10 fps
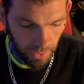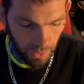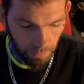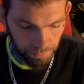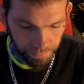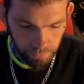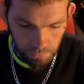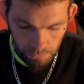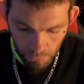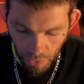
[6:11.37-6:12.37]

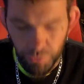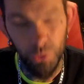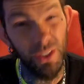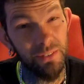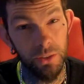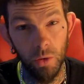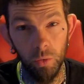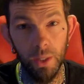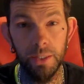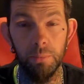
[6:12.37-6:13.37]
A few things I
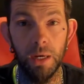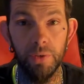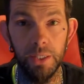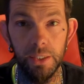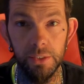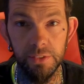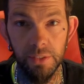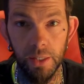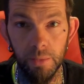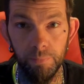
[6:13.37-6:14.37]
don't like about it is
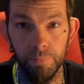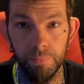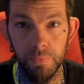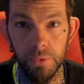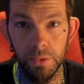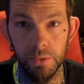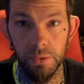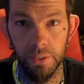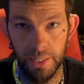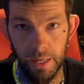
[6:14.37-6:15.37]

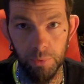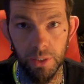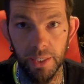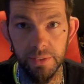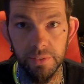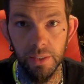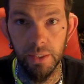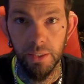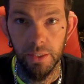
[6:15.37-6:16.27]
the camera lens.